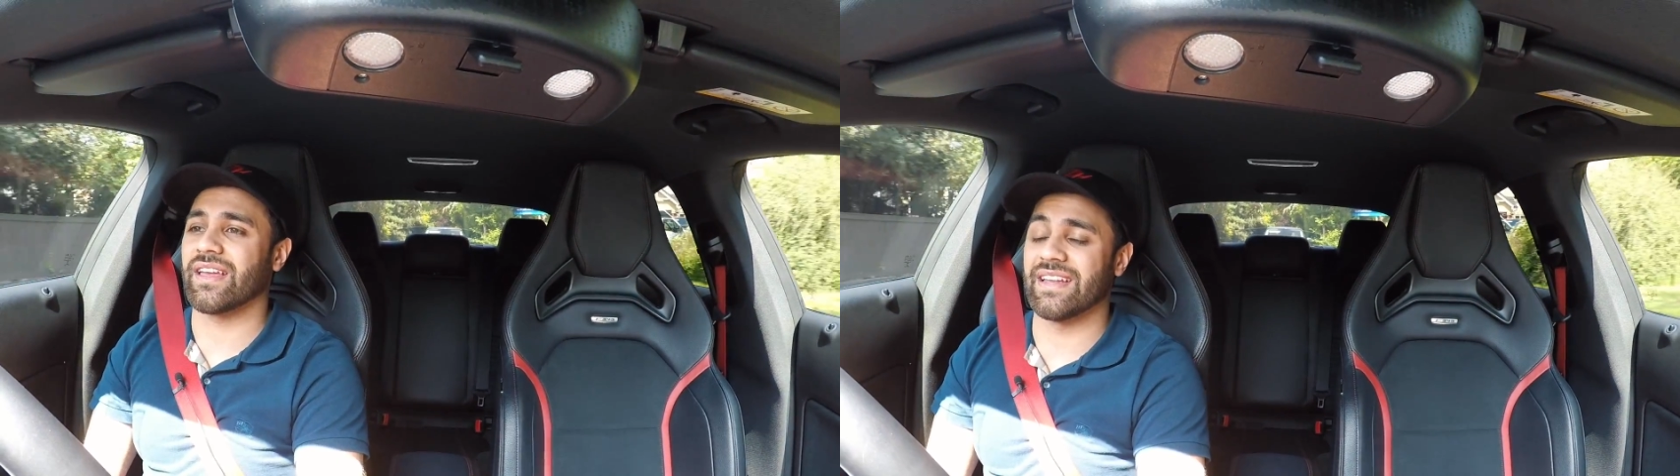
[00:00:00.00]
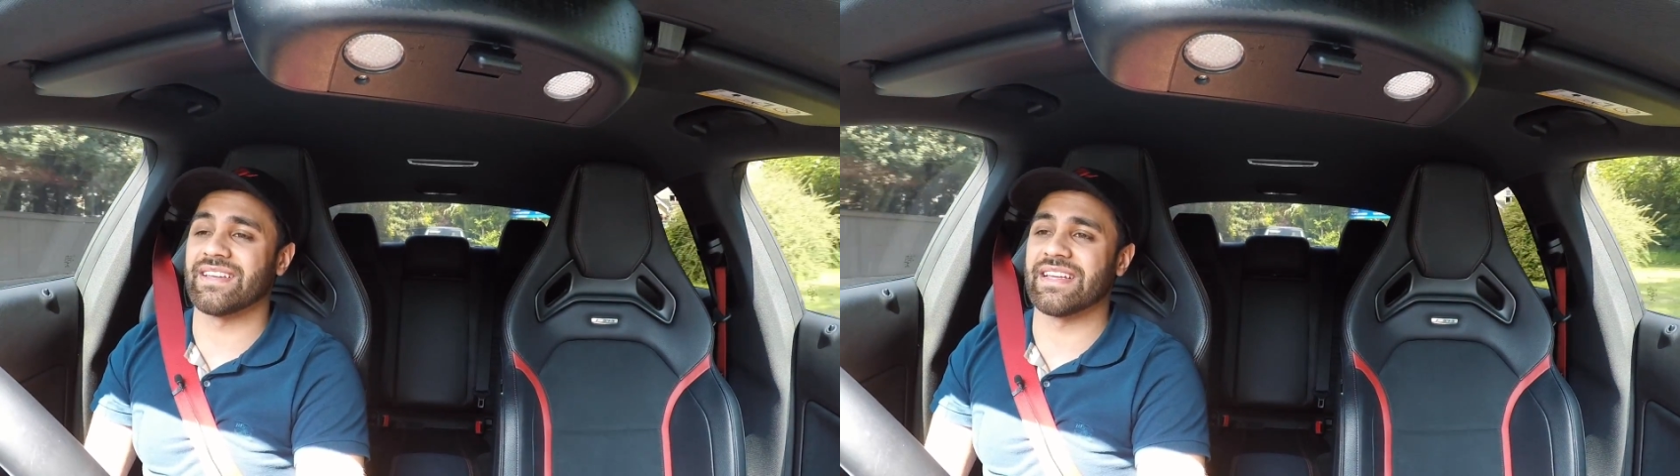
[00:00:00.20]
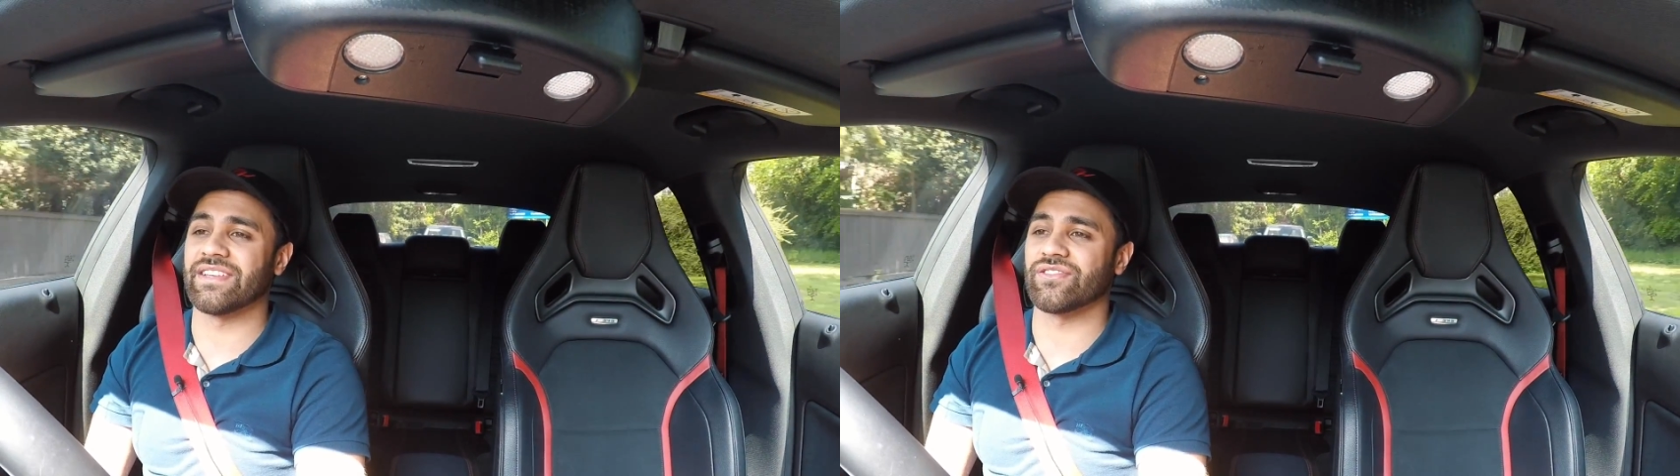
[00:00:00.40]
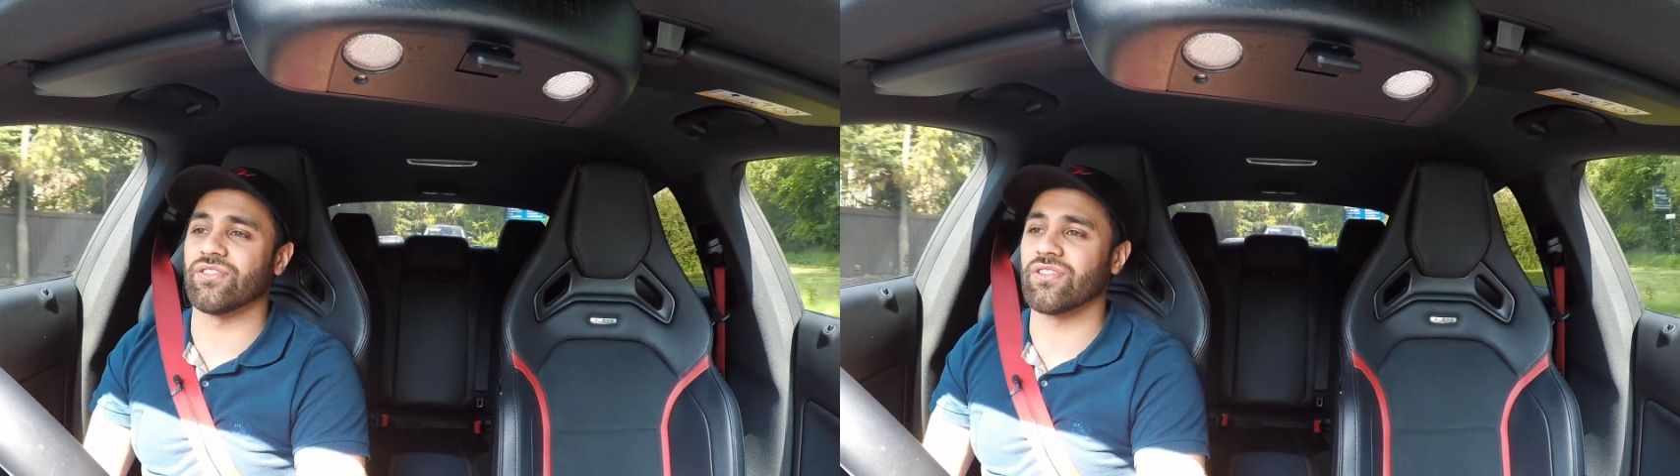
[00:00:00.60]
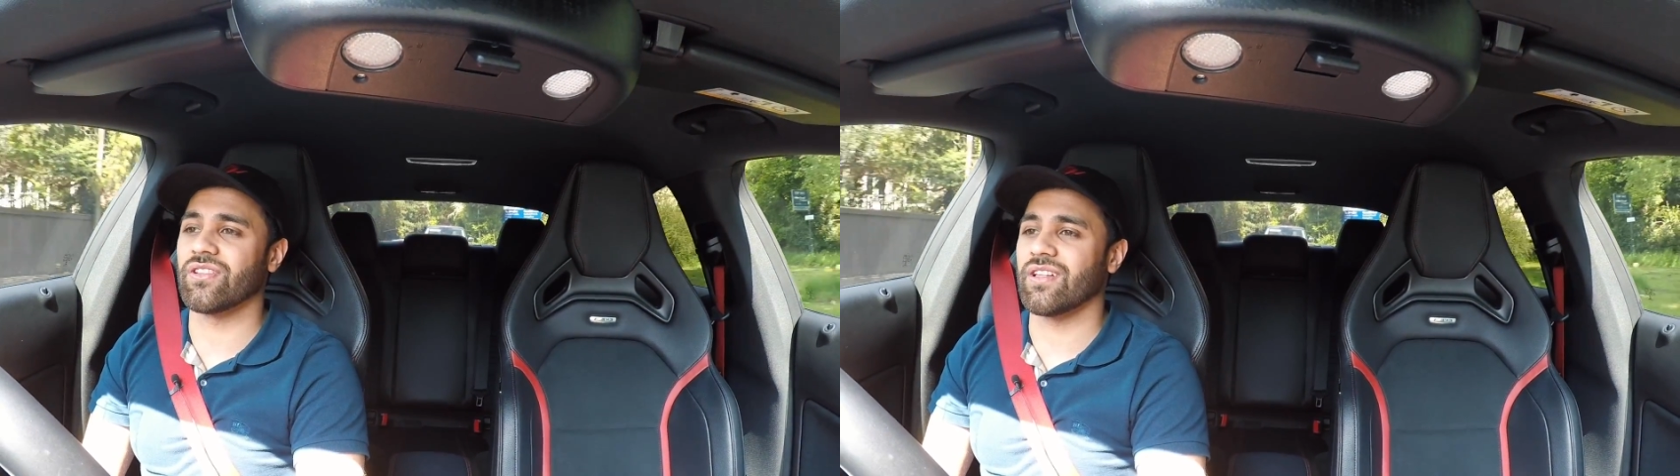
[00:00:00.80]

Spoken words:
in a diesel,